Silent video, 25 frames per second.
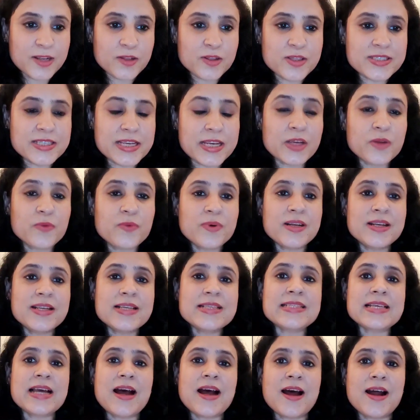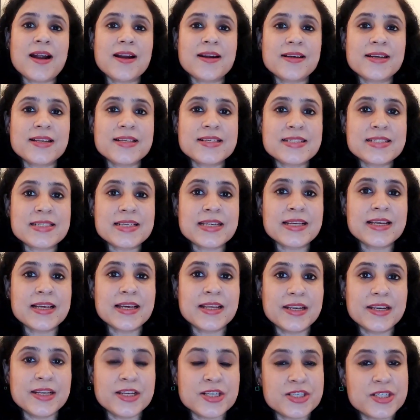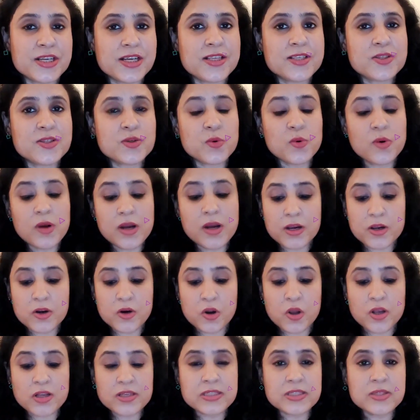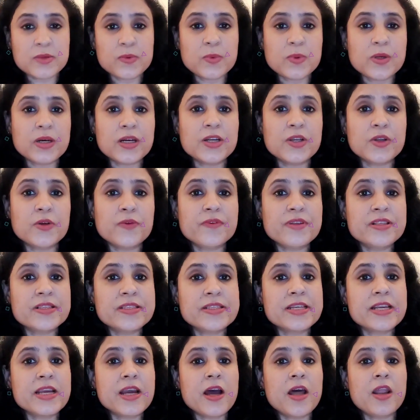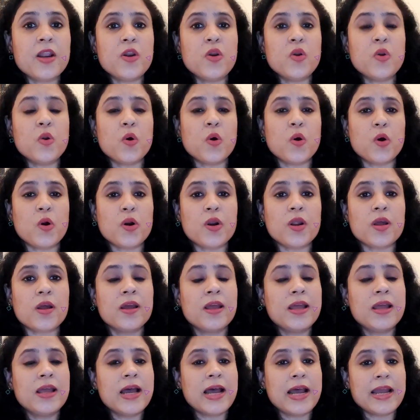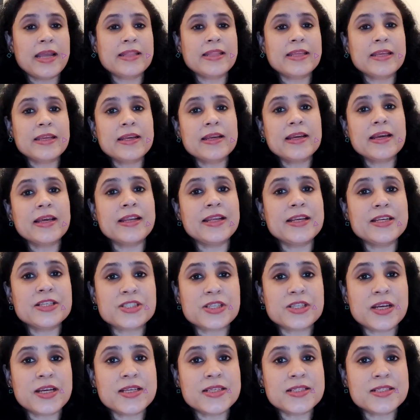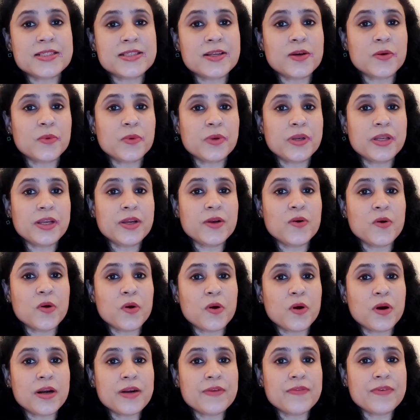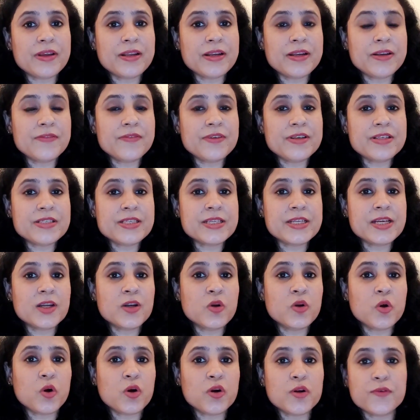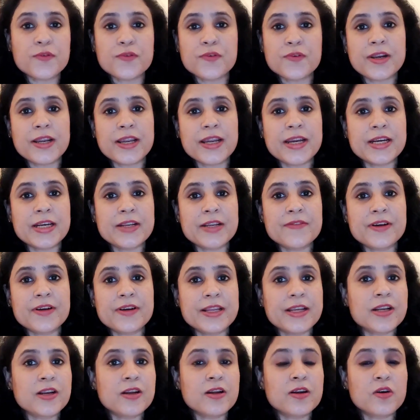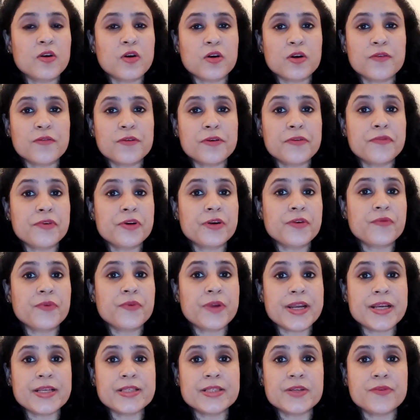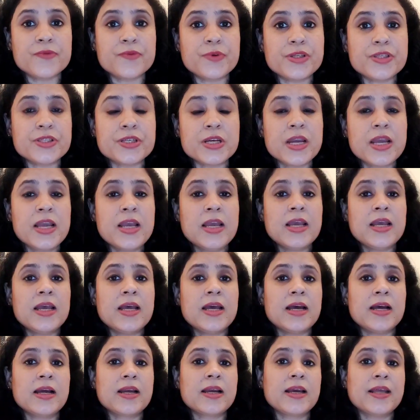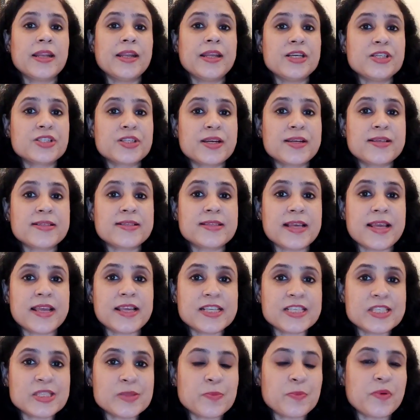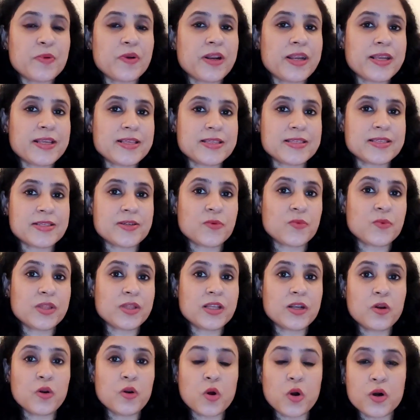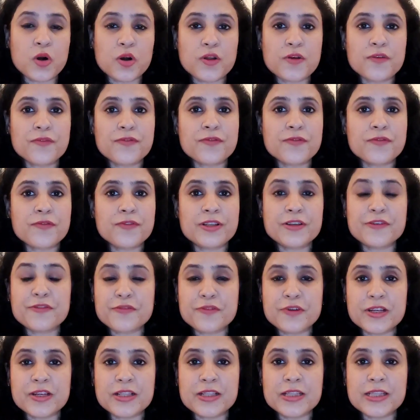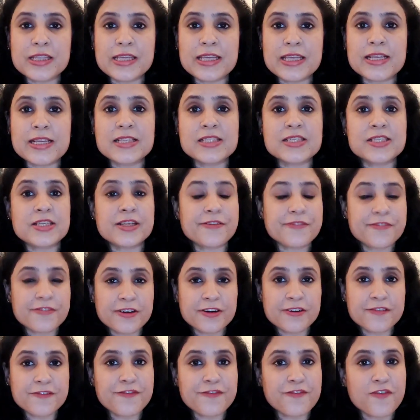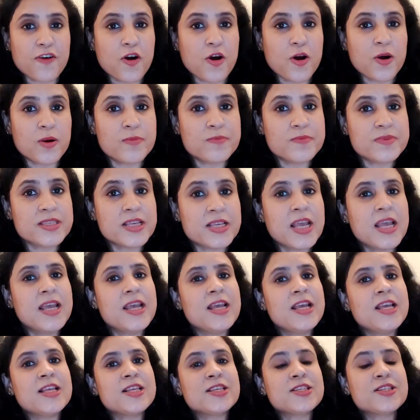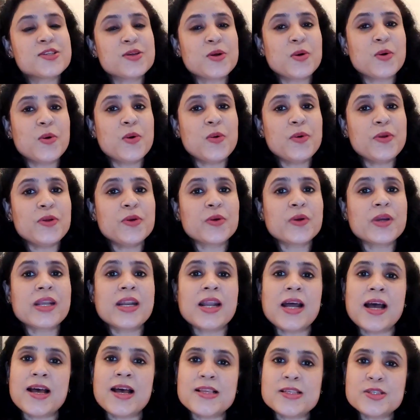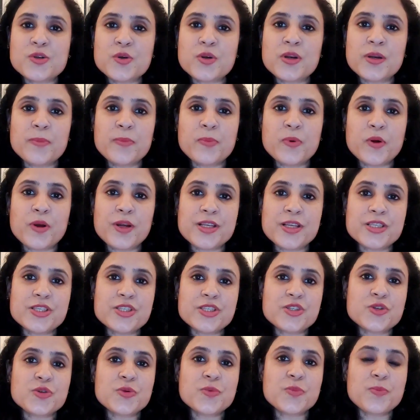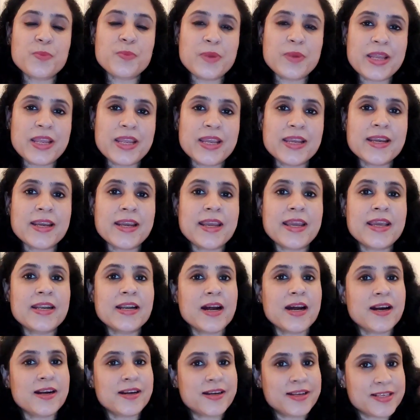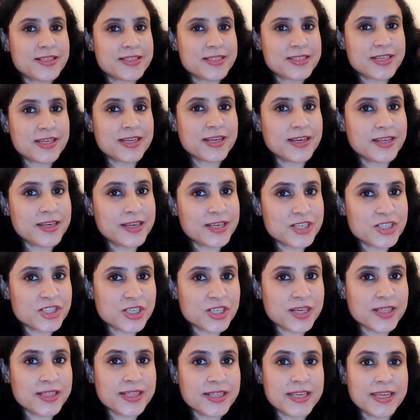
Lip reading: Now the second one is artistic Ganesha. So across the world you will see a lot. I think Ganesha is the only god wherein we see a lot of creativity and a lot of different ways in which Ganesha is expressed with a lot of different things, different forms. So you can ask your employees to make an artistic Ganesha.